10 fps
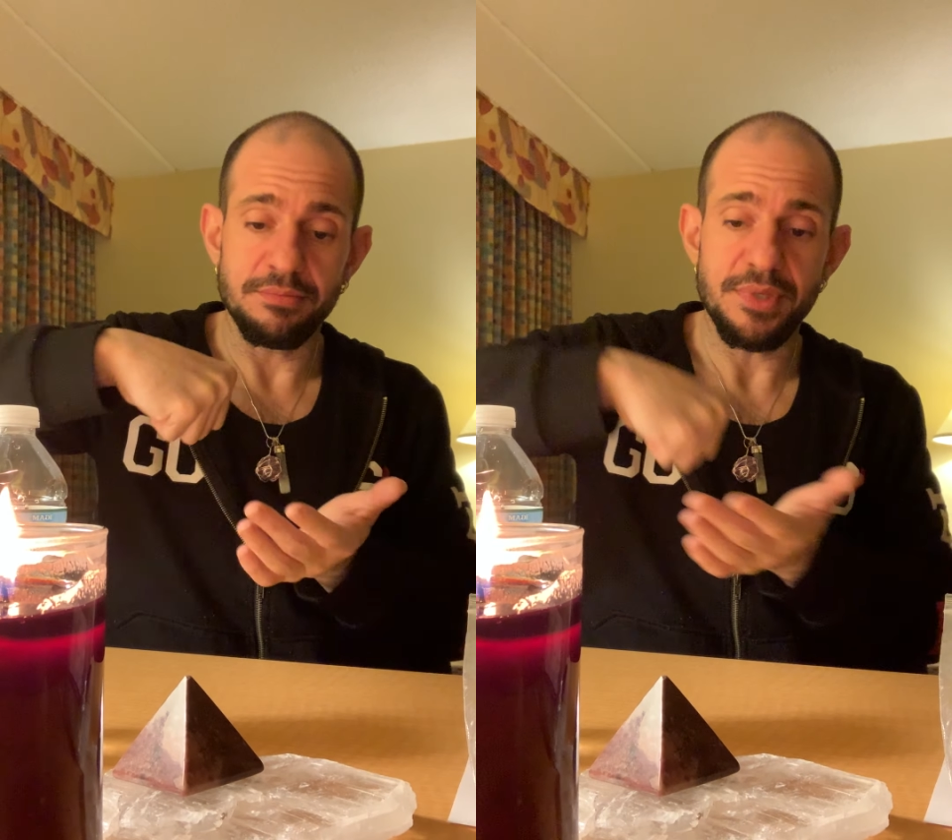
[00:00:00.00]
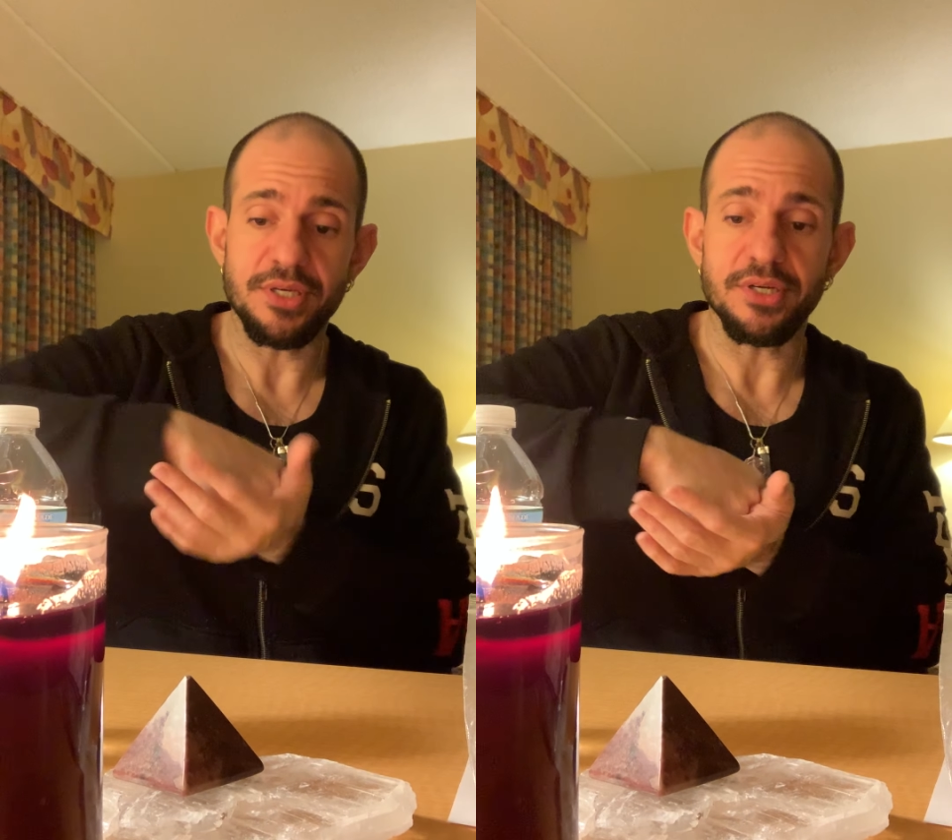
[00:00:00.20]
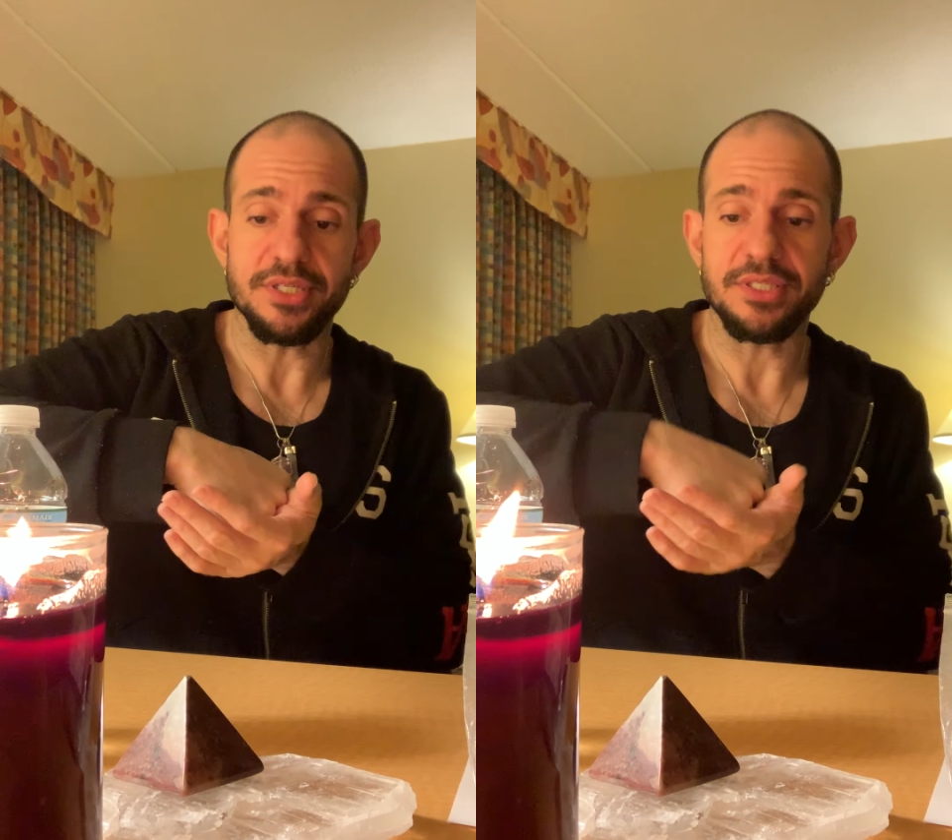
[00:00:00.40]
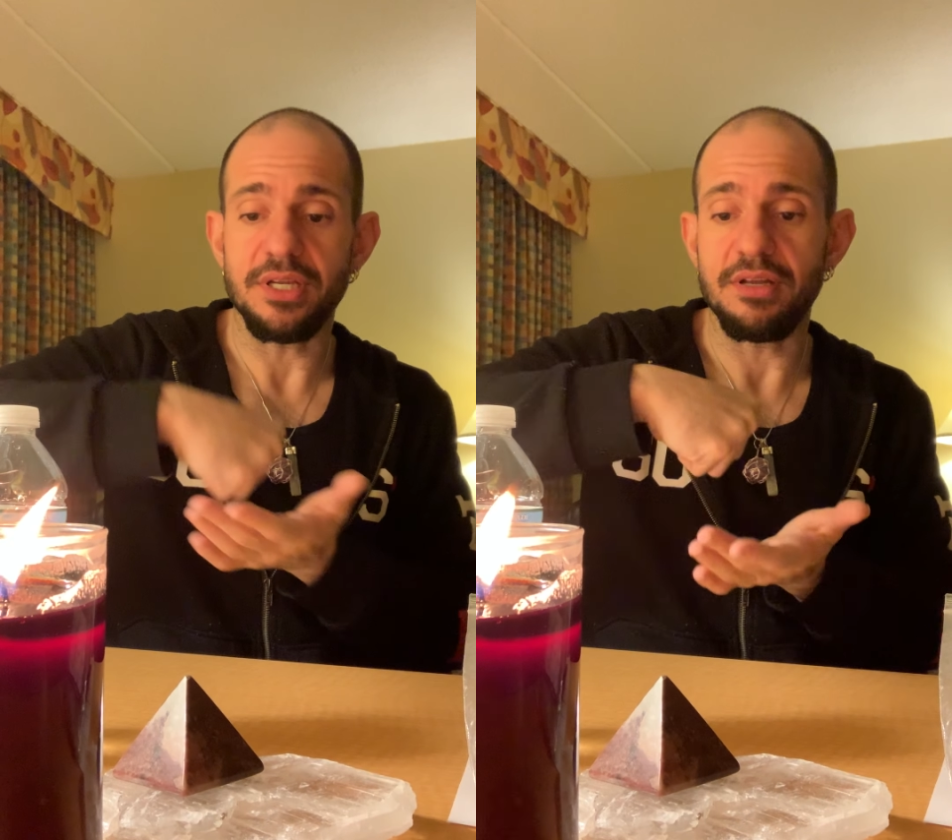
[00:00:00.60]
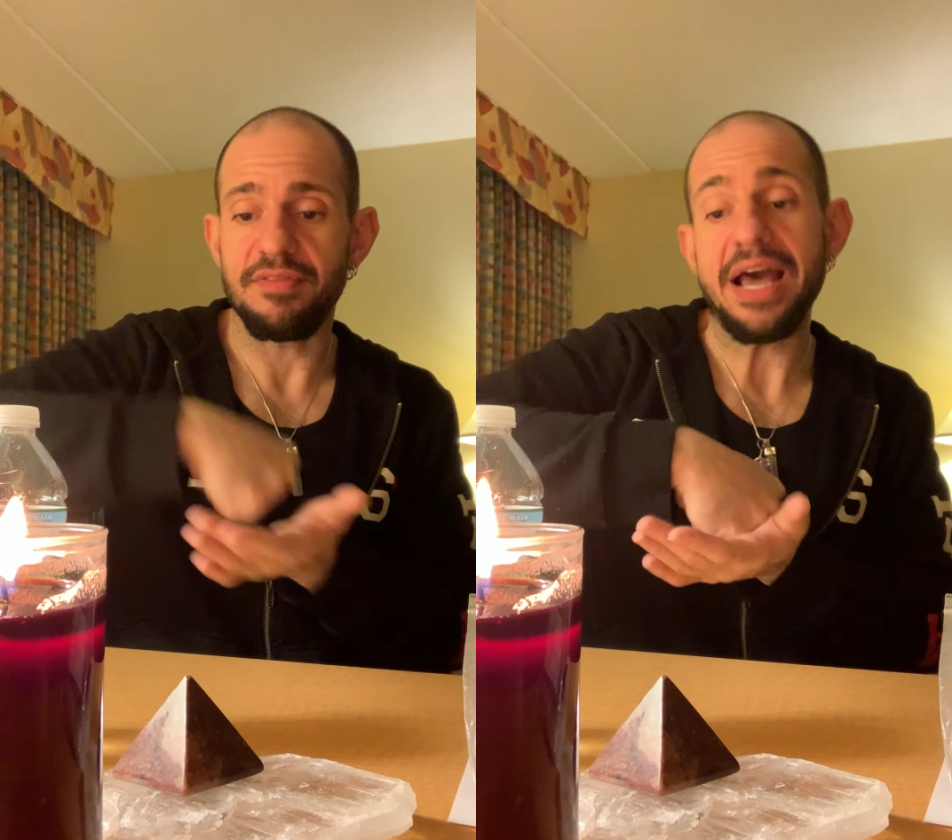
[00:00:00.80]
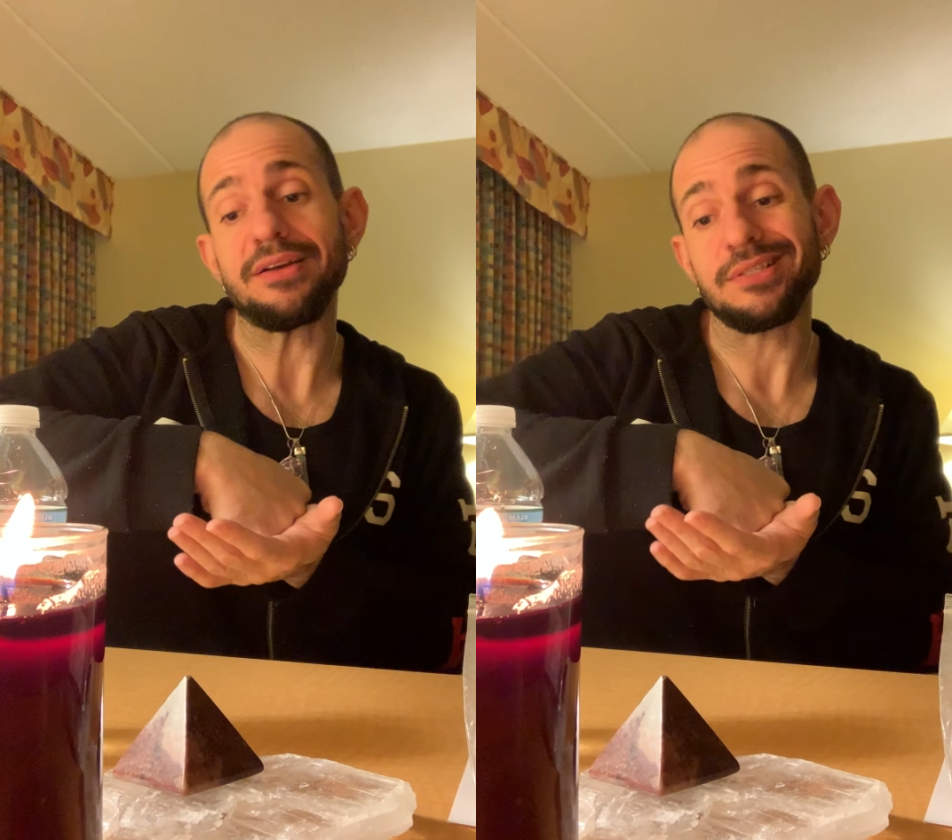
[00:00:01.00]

because of how